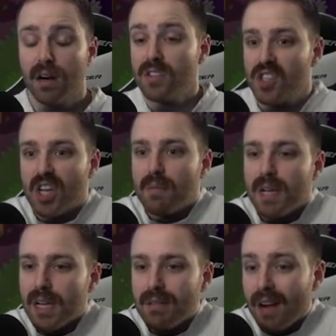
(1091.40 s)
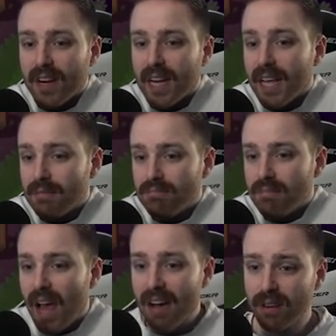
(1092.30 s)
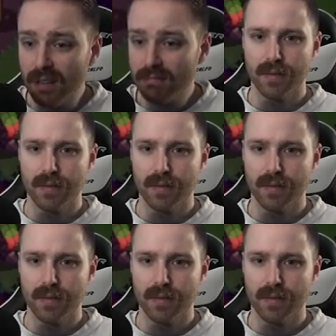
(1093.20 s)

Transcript: is just gonna be never get hit, ever.